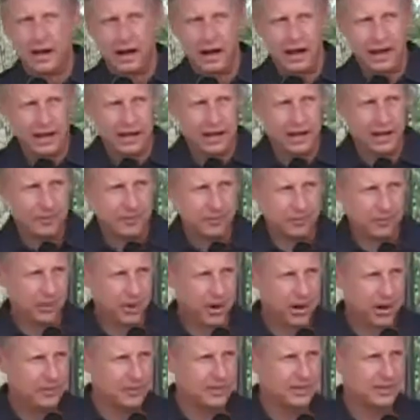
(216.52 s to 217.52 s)
I am
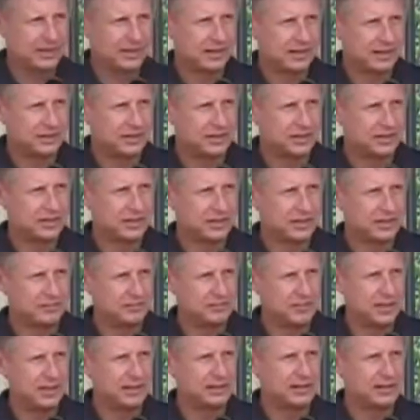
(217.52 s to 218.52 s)
promising to
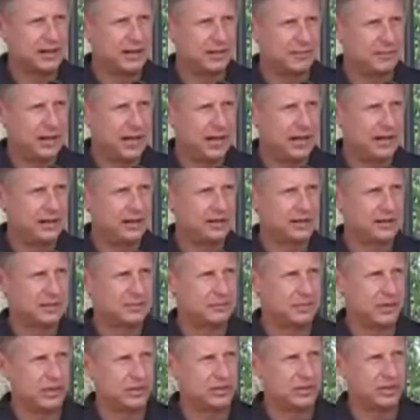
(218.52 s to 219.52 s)
submit a
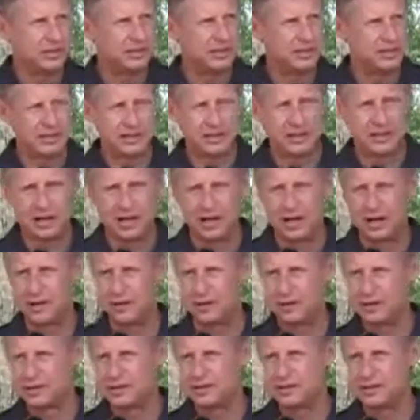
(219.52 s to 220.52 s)
balanced budget to
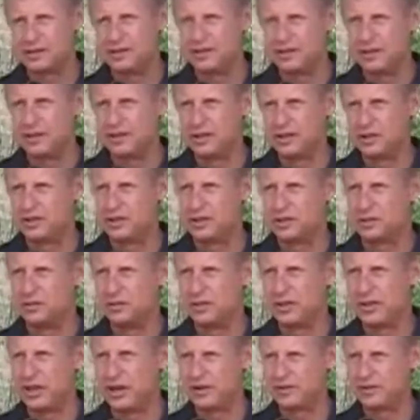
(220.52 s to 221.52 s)
Congress in the year
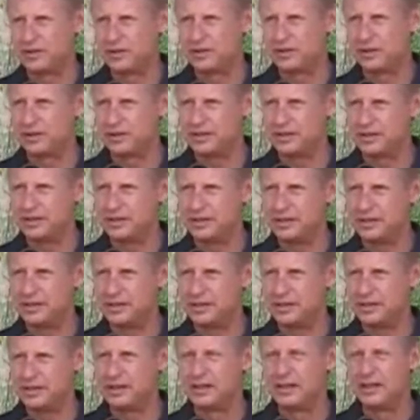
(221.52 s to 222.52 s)

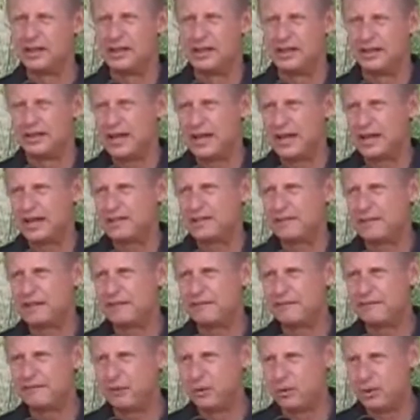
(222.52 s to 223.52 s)
2013. That is
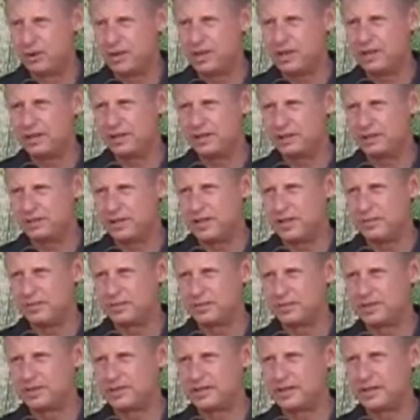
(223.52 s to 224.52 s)
a
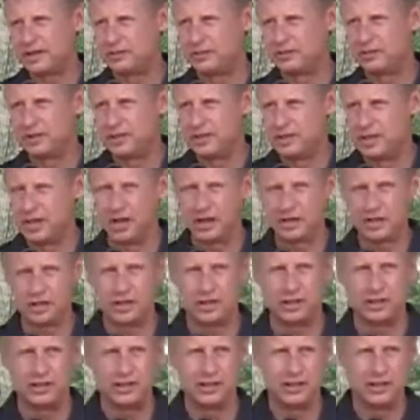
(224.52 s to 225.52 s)
43%
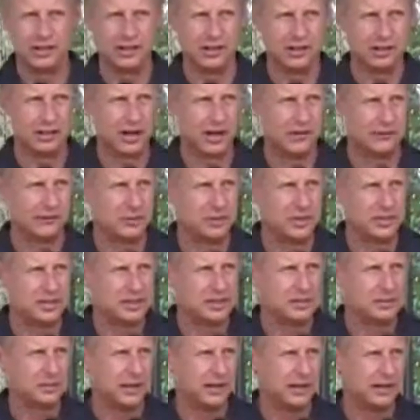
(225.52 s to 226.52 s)
reduction in
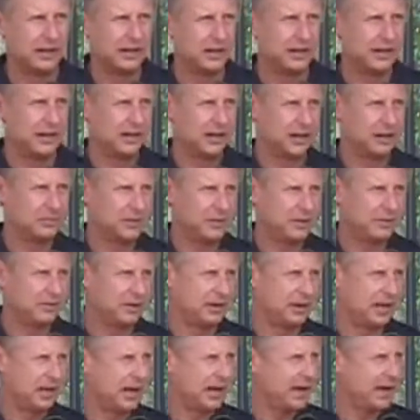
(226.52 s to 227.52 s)
government spending. And
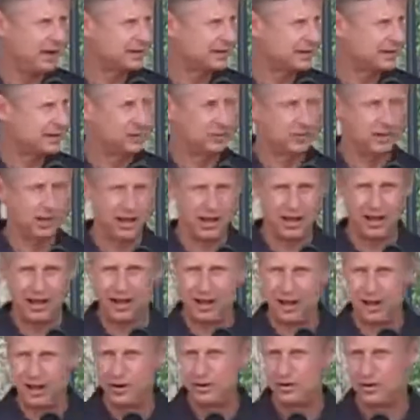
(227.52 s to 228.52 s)
people ask, well,
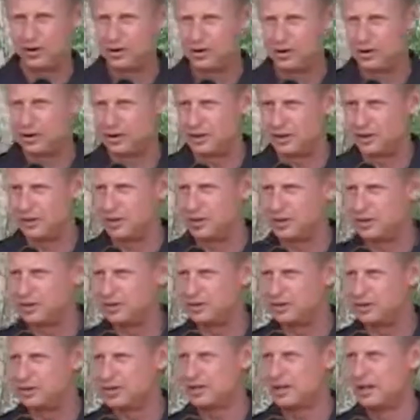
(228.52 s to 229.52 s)
how are you going to
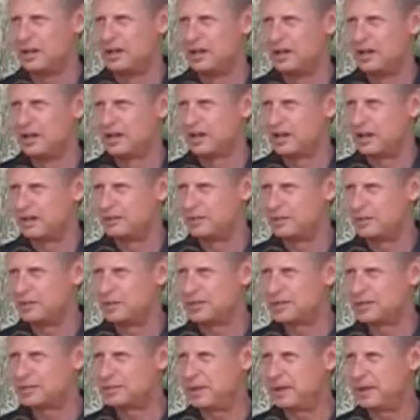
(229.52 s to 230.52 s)
reduce
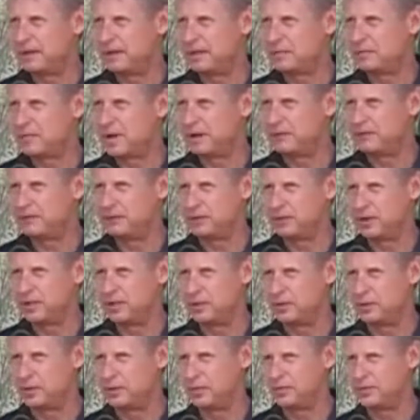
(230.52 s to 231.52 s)
government spending by
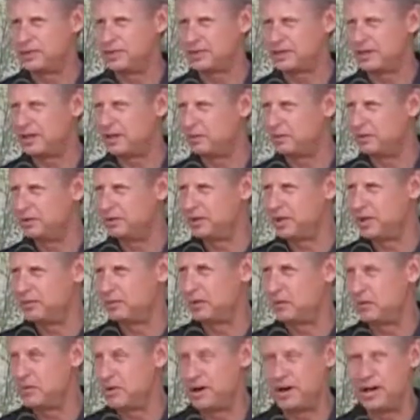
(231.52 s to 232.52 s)
43%? Well,
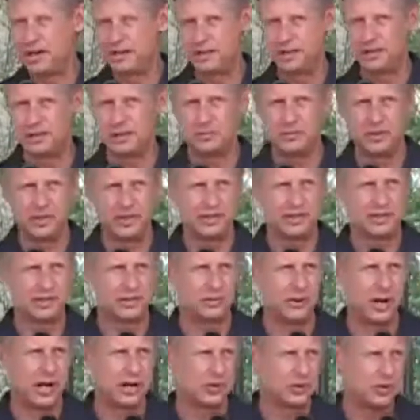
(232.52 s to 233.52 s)
number one, I think the
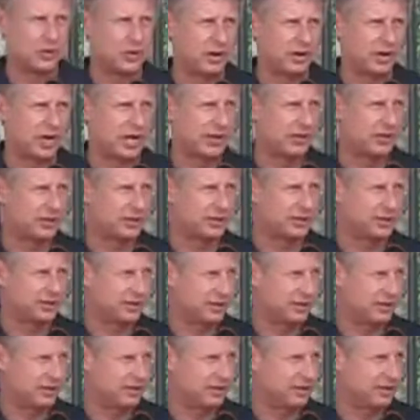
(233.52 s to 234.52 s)
biggest threat to our national
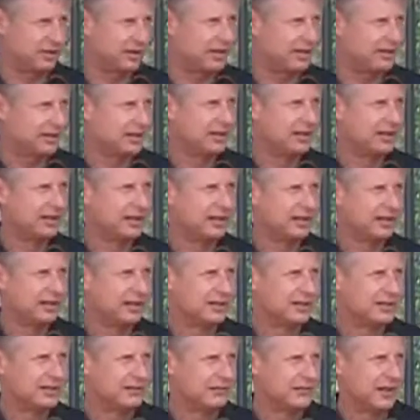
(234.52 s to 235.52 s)
security
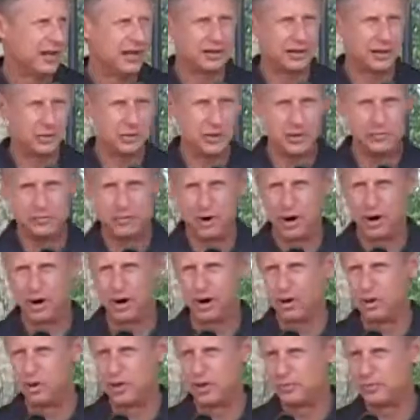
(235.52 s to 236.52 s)
is the fact that we
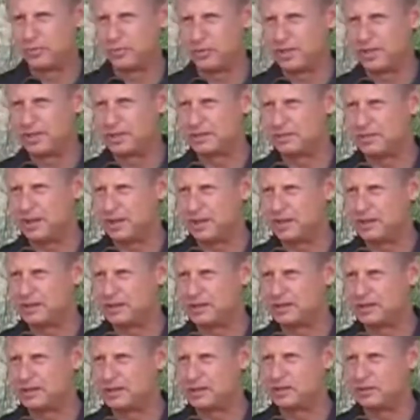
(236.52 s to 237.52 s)
borrow and print money
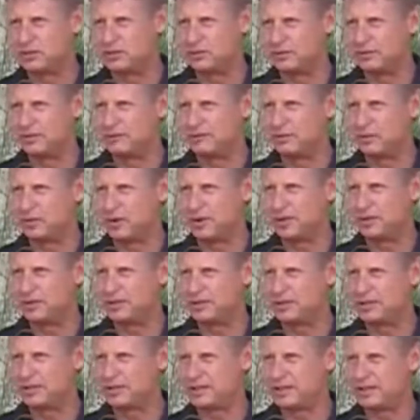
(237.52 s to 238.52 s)
to the tune of
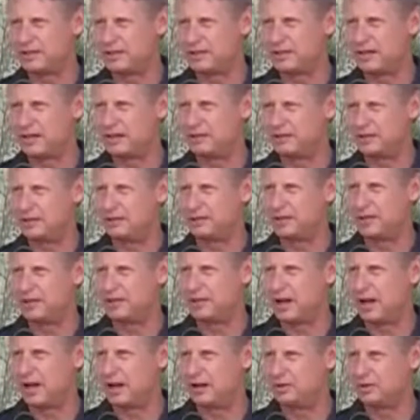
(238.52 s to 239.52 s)
43 cents out of every
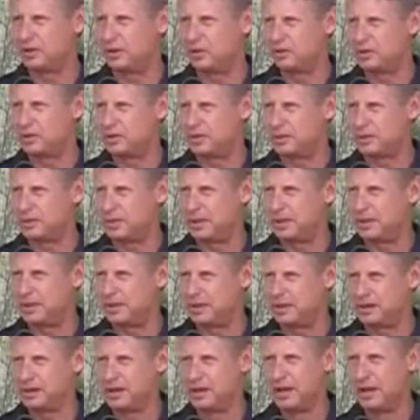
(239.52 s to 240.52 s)
dollar that we're
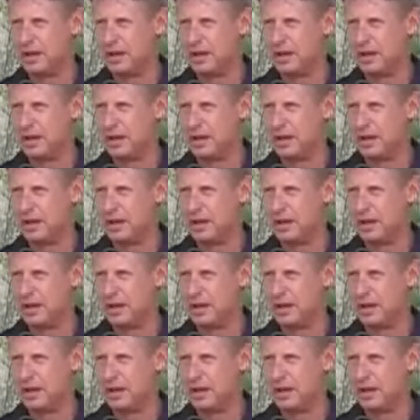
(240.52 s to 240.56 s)
spending.